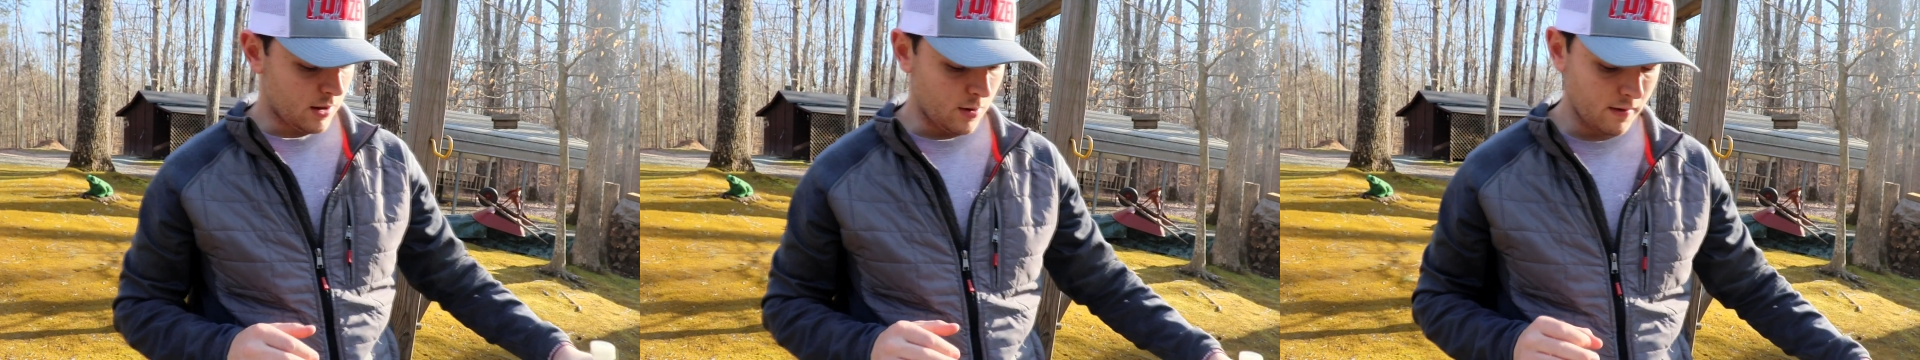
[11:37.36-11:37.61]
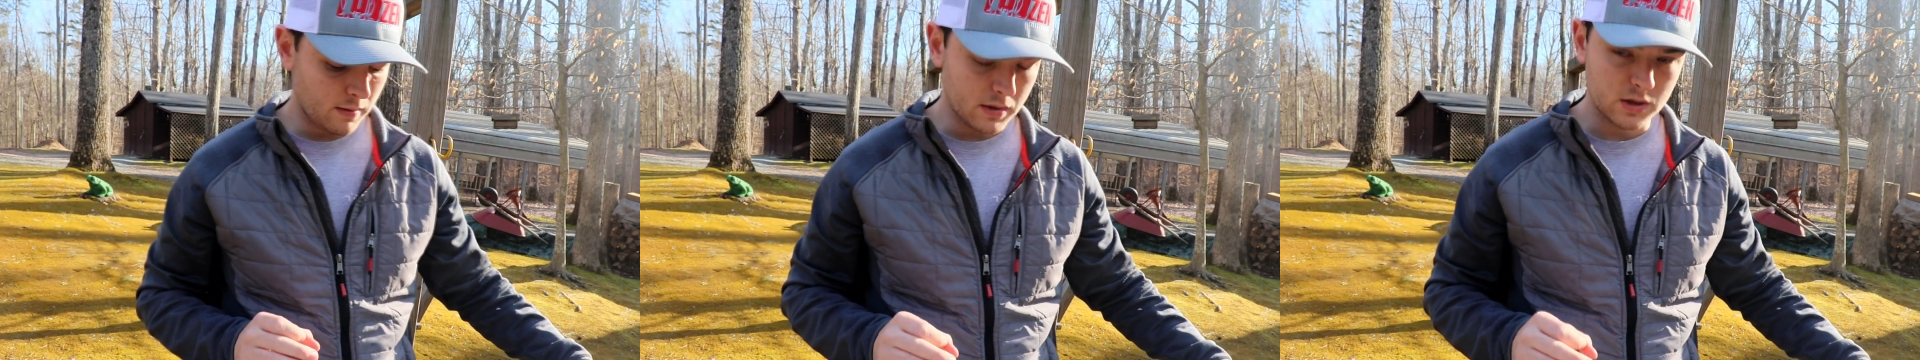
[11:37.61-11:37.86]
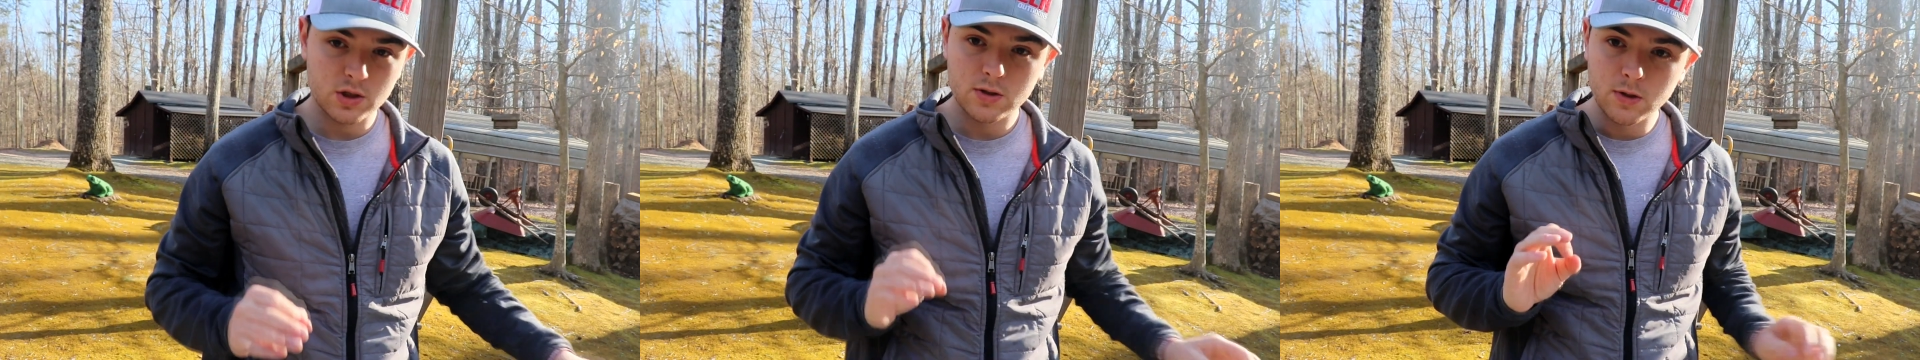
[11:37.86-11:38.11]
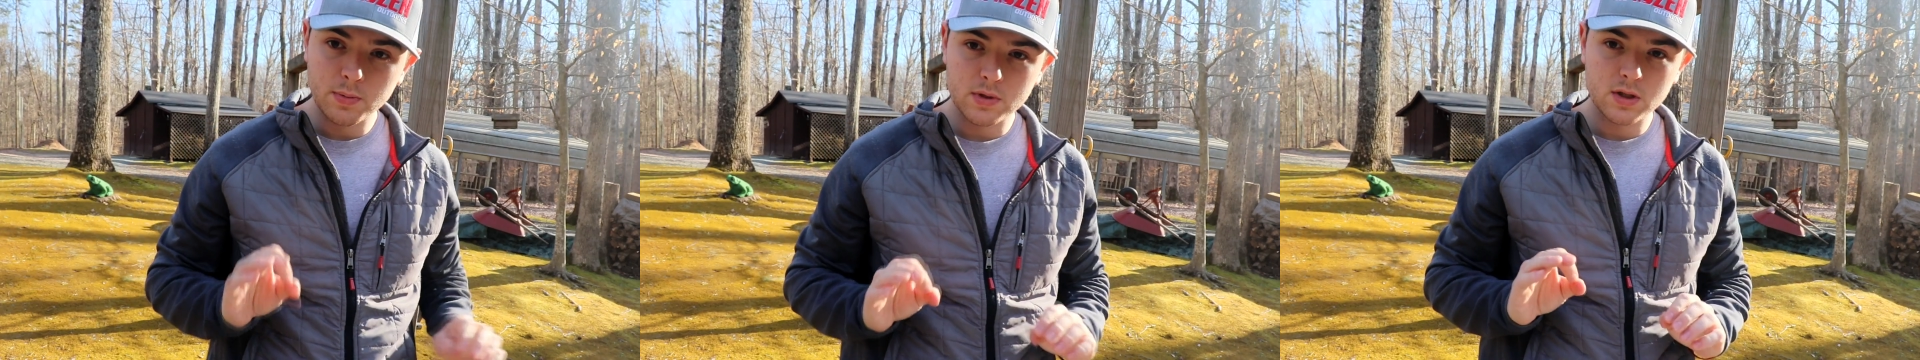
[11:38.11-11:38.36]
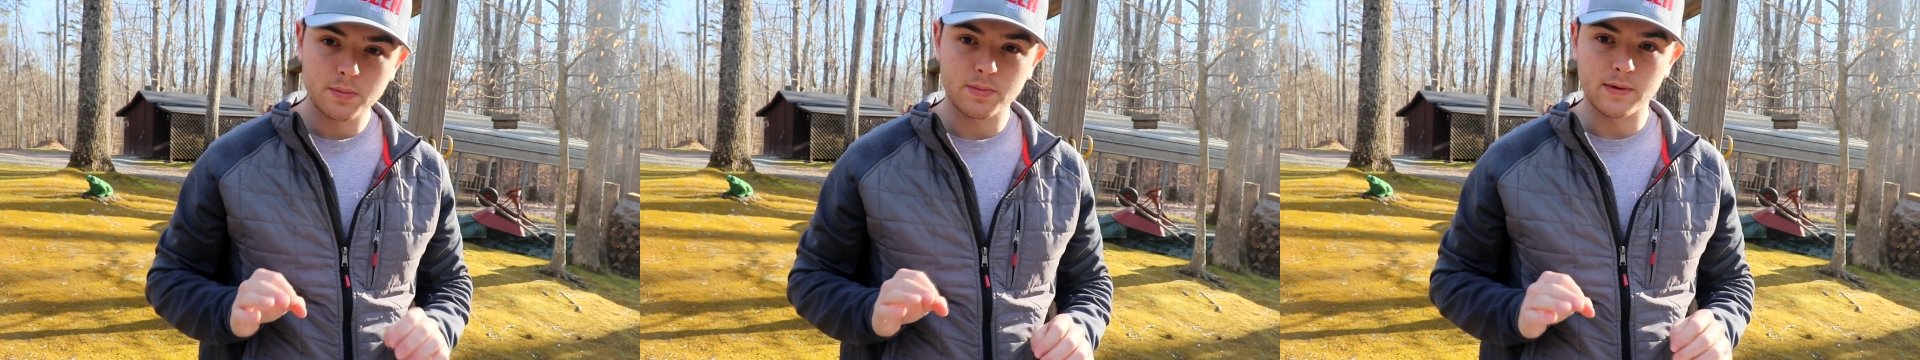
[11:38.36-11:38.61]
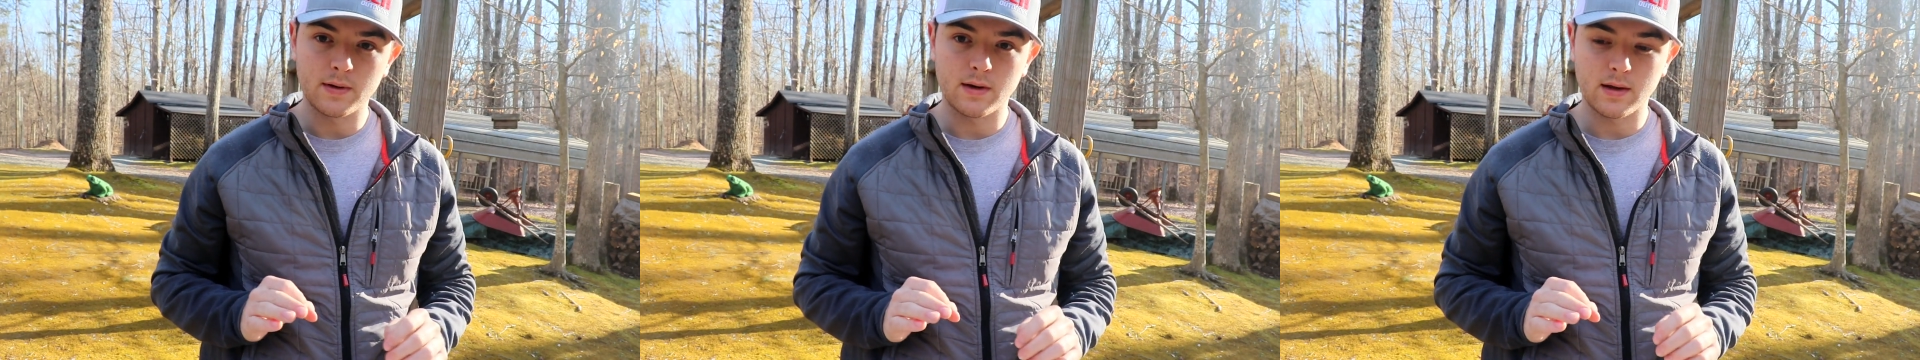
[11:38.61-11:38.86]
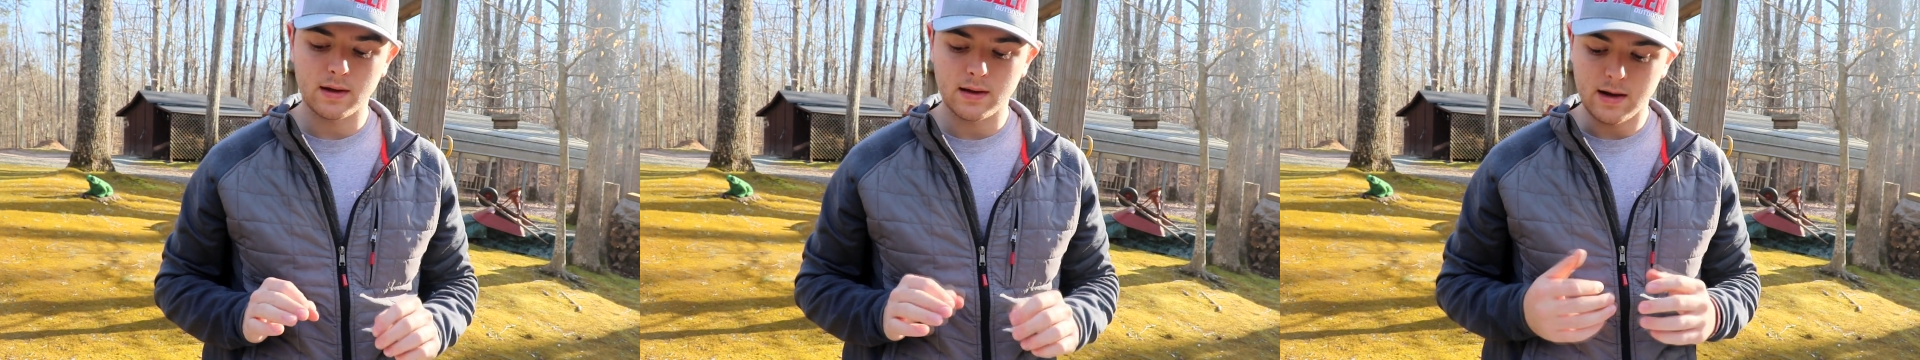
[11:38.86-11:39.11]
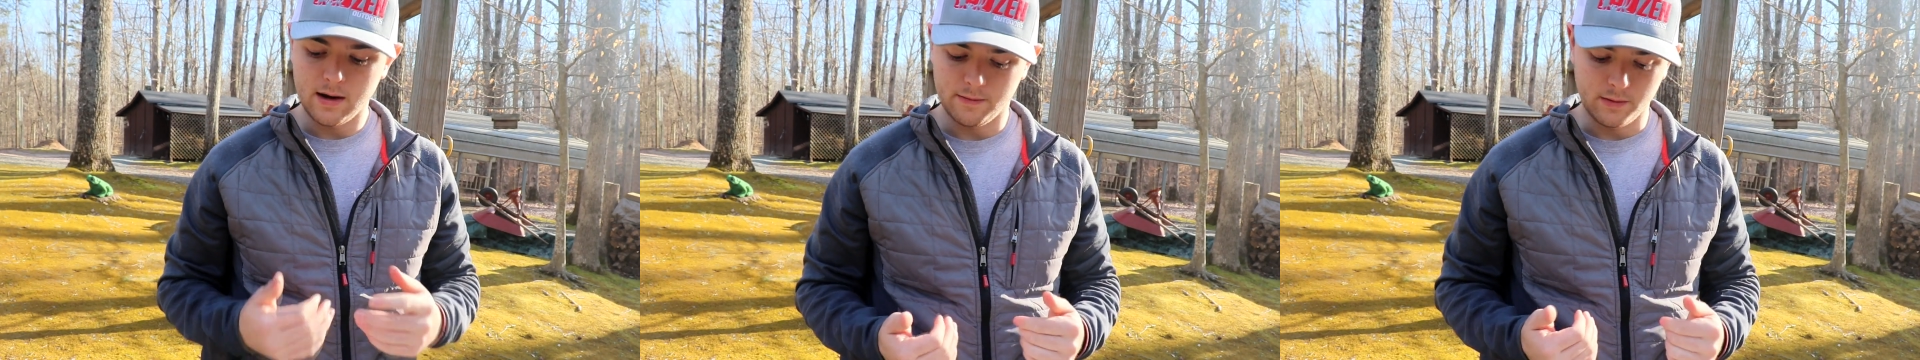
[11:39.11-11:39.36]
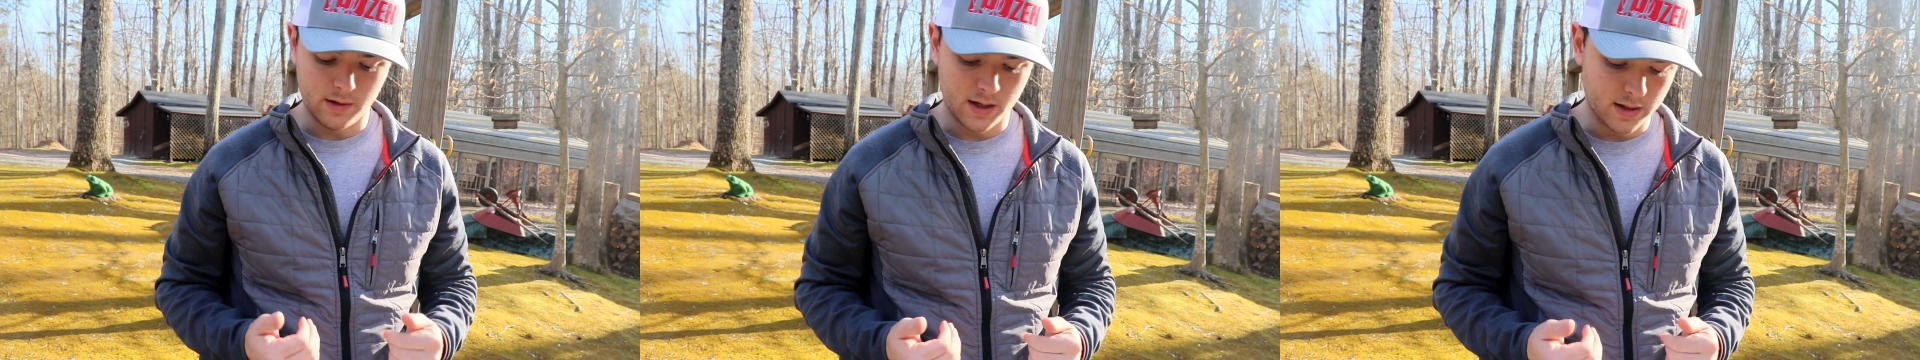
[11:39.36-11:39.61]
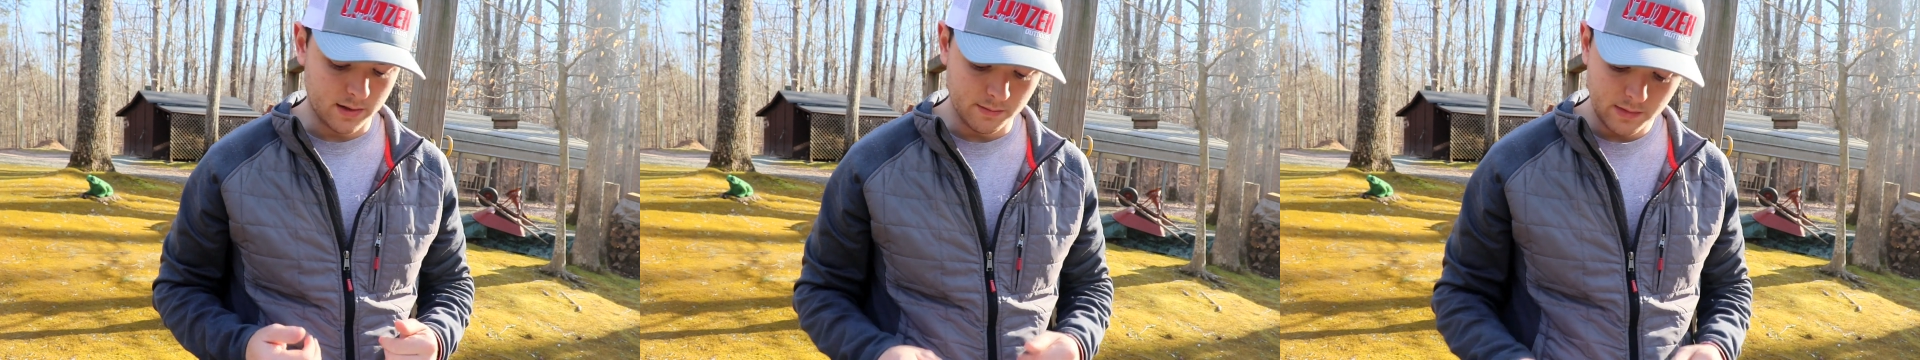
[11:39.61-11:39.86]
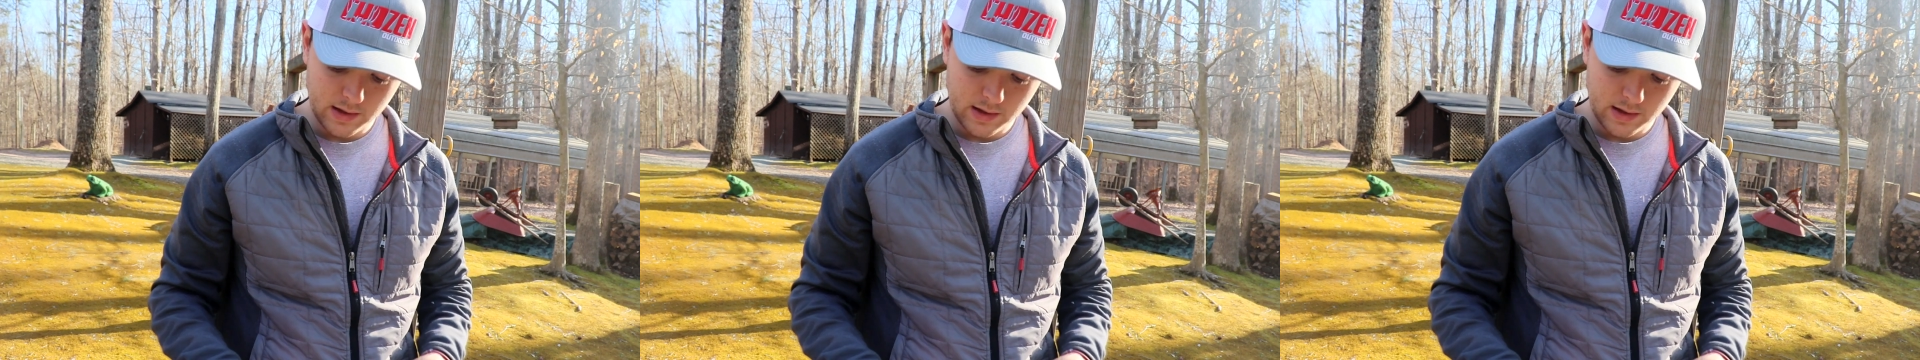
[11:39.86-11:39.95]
You have to be super careful.